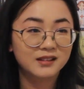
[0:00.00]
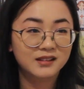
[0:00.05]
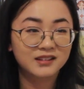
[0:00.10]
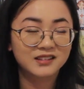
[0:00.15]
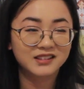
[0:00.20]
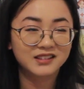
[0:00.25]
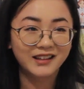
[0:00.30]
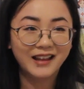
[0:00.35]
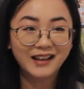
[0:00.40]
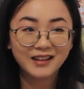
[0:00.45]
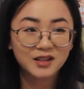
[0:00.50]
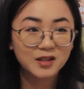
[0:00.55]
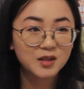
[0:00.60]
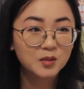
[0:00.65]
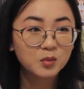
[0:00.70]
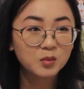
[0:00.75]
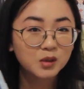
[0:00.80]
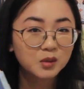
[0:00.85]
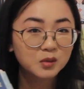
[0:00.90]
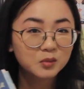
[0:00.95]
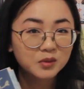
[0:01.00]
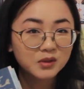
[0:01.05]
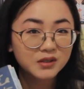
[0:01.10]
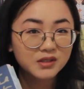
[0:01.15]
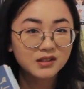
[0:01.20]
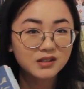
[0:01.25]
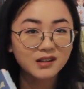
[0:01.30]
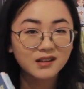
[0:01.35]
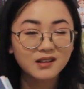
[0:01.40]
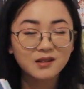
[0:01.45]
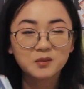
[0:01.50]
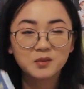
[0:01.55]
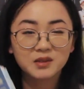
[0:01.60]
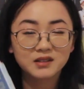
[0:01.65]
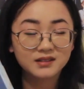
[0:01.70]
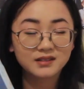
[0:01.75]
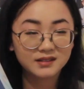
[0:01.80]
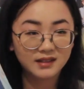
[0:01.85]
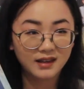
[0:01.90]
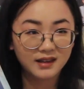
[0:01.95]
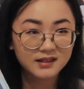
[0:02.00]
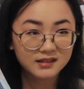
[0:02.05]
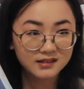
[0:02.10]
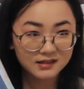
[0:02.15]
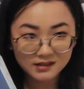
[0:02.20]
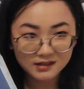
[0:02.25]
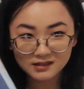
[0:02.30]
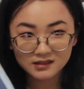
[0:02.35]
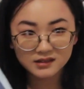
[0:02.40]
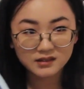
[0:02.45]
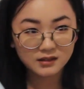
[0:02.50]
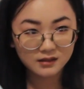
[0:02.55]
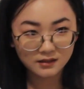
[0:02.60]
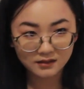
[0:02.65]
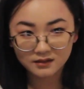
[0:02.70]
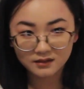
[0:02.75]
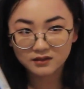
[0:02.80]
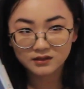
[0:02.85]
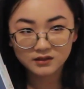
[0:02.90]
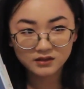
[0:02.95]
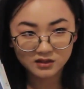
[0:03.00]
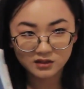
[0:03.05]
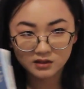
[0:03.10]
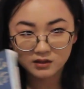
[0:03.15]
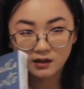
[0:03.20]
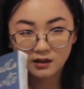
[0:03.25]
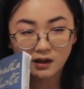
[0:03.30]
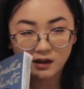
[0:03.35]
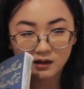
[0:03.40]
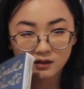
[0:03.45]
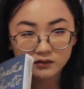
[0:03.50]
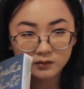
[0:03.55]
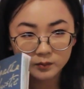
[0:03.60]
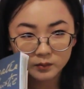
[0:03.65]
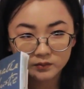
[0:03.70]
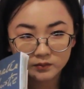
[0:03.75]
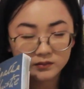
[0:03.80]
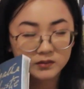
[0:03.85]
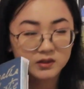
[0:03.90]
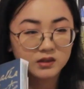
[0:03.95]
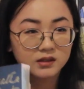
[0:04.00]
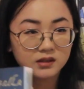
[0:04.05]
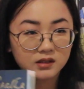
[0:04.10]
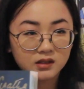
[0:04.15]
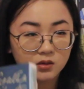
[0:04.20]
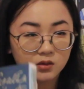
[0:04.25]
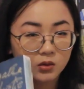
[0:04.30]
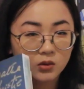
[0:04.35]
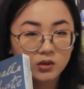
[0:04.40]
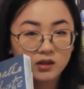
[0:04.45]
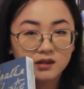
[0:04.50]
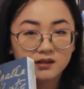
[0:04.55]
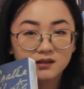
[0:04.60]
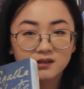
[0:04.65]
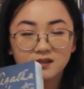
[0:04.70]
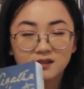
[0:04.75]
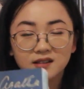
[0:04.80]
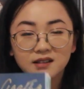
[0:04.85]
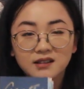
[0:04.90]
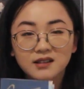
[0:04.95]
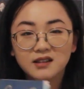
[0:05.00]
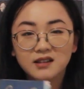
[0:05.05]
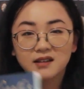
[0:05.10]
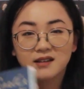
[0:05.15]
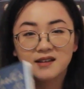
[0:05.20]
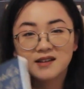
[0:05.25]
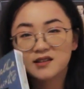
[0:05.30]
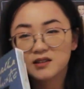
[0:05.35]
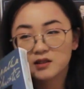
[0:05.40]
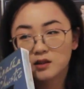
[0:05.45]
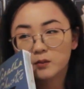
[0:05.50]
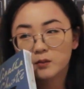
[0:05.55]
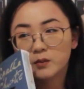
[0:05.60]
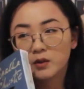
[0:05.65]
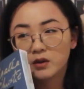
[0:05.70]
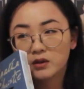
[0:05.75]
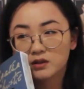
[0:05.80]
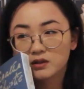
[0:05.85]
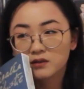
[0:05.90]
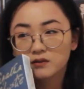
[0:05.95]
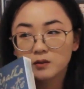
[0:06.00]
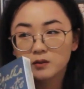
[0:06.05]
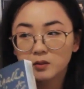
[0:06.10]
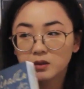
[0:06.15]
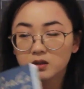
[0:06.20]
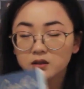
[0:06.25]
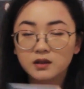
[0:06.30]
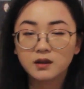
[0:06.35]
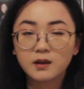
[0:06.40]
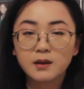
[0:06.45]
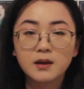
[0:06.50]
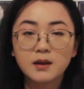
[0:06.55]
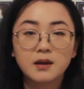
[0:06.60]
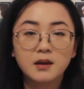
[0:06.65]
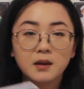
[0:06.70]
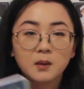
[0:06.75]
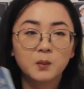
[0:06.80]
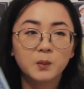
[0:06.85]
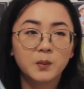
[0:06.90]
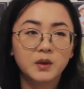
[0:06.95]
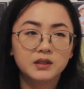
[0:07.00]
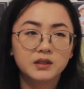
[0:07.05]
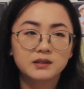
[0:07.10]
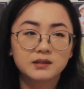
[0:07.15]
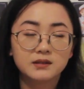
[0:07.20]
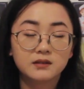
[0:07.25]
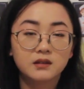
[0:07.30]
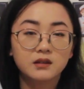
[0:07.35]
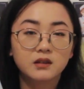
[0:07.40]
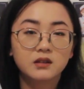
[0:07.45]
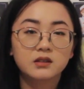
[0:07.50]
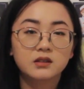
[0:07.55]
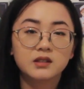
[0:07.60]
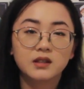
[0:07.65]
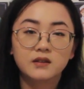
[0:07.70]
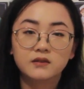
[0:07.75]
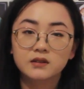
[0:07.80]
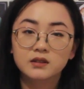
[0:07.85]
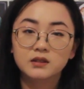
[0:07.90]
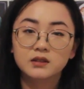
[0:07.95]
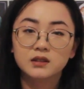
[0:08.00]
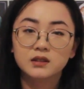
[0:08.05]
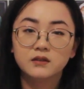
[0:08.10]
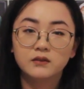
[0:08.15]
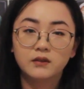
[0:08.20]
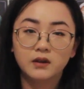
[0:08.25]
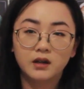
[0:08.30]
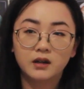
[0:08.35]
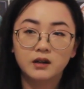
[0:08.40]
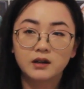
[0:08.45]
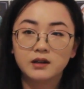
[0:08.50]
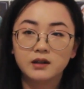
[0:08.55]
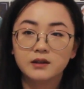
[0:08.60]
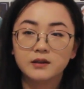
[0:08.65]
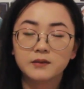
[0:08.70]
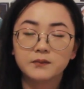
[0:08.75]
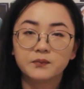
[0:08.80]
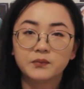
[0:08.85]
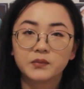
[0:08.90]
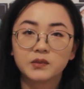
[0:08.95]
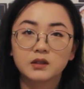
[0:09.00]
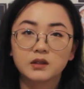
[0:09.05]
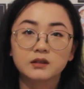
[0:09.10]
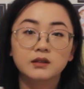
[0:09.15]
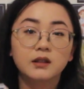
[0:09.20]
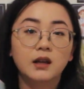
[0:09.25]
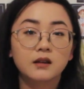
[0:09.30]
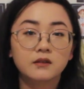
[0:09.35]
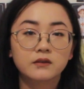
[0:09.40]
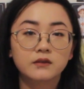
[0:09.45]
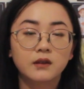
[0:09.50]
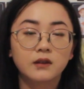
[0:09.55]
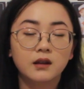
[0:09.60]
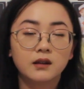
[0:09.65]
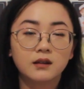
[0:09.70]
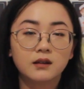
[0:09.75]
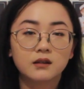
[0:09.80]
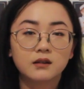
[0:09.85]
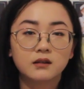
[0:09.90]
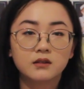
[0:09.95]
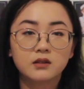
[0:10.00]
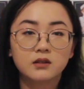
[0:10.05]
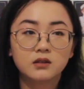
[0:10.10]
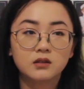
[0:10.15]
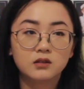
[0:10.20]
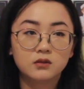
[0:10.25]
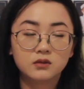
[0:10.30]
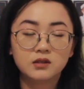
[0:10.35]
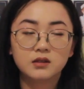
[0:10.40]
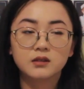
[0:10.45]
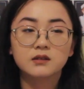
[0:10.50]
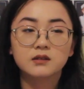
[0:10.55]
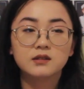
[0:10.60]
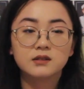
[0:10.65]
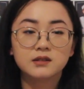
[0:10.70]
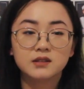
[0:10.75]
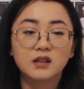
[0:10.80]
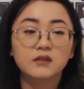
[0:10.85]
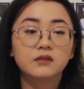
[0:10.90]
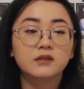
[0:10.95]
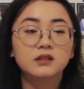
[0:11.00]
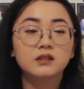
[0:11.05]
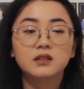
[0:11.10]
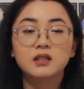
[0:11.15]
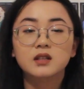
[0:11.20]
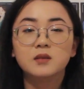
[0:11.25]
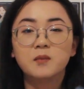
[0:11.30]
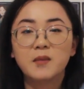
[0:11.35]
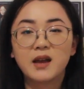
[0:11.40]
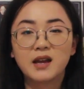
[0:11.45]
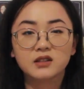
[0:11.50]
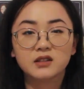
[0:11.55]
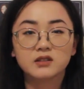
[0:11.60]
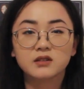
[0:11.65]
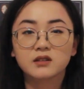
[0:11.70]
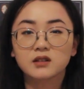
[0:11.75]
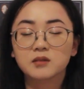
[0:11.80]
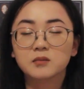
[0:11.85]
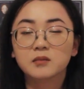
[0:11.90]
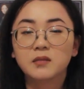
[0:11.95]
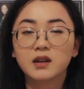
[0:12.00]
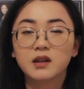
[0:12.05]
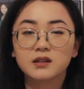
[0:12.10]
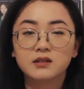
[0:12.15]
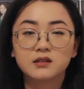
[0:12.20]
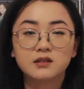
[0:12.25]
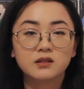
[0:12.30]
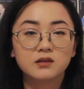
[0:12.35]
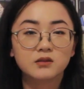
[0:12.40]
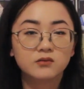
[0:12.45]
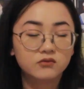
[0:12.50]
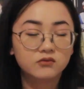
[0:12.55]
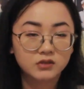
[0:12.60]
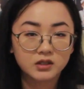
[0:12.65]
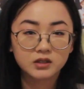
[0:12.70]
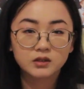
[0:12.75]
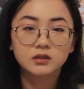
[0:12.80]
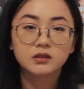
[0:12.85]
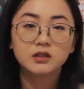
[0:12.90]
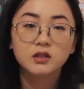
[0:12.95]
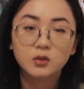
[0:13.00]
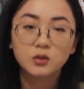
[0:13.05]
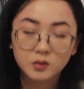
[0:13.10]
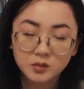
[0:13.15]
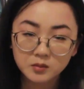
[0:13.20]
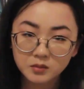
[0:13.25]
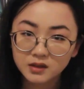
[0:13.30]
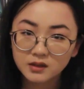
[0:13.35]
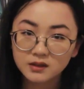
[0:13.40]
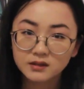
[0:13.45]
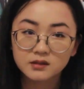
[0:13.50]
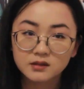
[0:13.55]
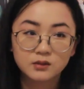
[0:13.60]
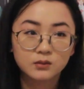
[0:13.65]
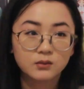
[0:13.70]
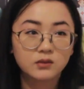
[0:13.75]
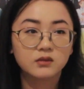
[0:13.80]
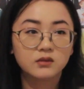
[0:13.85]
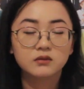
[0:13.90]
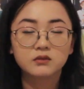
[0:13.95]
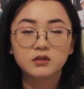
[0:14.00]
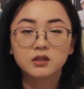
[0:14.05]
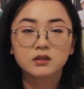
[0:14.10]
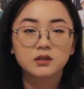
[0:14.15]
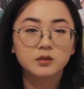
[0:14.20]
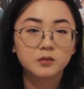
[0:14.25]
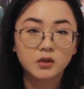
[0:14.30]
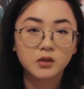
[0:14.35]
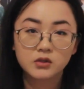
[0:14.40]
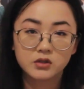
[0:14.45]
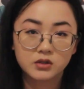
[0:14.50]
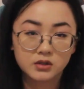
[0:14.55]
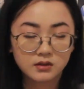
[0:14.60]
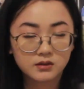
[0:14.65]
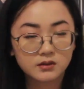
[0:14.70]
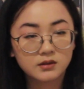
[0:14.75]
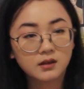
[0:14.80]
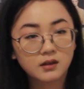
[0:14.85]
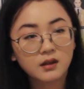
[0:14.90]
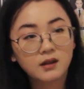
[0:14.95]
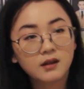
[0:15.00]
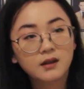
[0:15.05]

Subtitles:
likable per se, because Hastings is kind of annoying in some parts of the book, but they're definitely very lifelike. You could definitely imagine them as real human beings with real emotions.